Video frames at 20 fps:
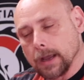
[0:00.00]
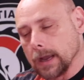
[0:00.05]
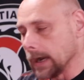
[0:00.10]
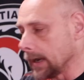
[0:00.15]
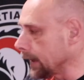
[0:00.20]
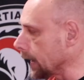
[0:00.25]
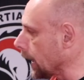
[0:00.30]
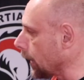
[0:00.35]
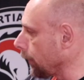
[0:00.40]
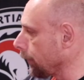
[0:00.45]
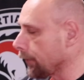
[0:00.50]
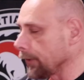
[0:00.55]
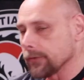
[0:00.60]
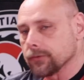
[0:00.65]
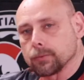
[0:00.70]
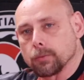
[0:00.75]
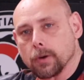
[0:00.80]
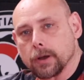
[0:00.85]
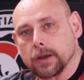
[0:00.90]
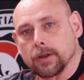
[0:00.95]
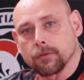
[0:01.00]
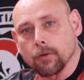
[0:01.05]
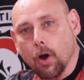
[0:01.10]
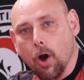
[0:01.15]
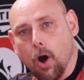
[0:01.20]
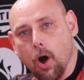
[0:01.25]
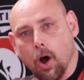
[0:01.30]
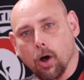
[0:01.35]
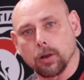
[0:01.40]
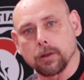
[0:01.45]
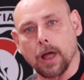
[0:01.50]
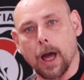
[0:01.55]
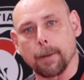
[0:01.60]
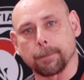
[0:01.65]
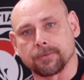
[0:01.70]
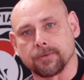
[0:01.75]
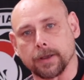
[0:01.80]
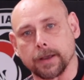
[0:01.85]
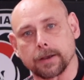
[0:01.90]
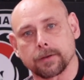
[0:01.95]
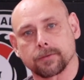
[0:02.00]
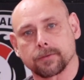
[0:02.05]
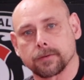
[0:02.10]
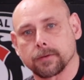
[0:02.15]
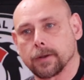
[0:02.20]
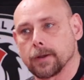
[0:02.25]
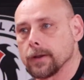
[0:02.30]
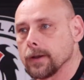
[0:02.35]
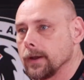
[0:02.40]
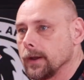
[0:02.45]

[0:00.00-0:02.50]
And now this one is all lob ticks.